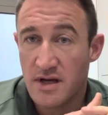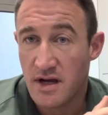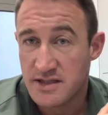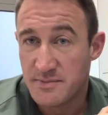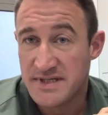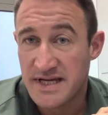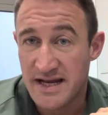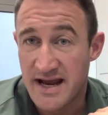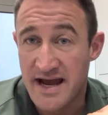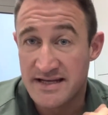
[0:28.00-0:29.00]
to
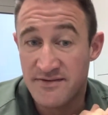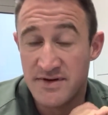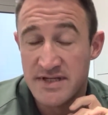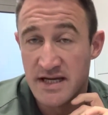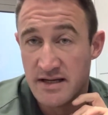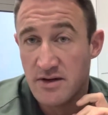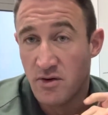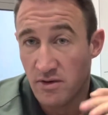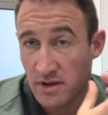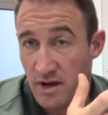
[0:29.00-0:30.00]
particular activity
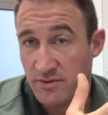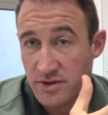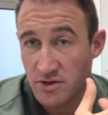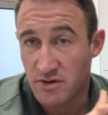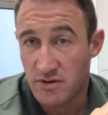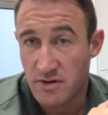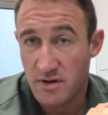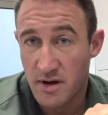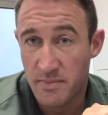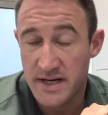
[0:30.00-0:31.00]
or load that you're
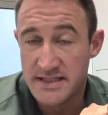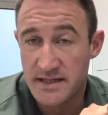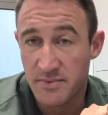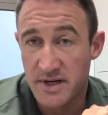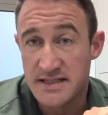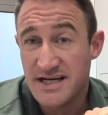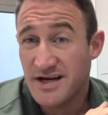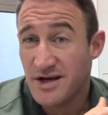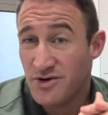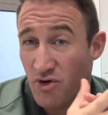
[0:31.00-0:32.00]
placing upon it.
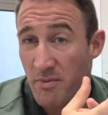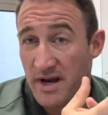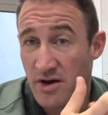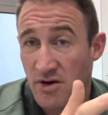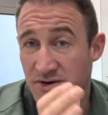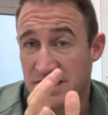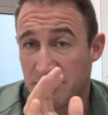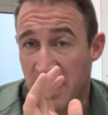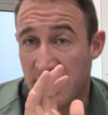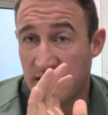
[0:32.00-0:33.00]
Normally causes
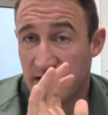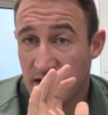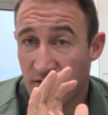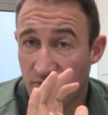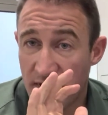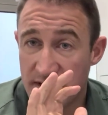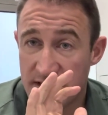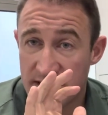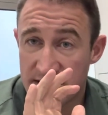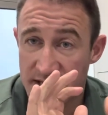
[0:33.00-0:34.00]
pain right
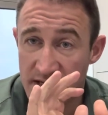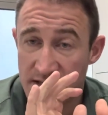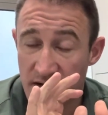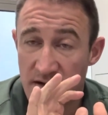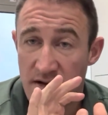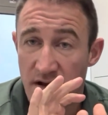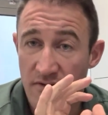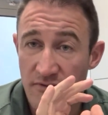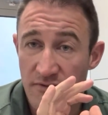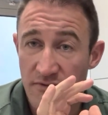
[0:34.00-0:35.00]
in the center
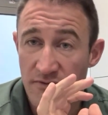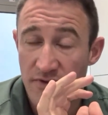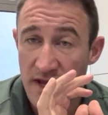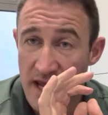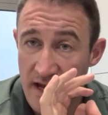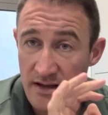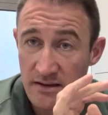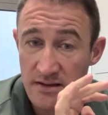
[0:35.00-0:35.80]
of the heel.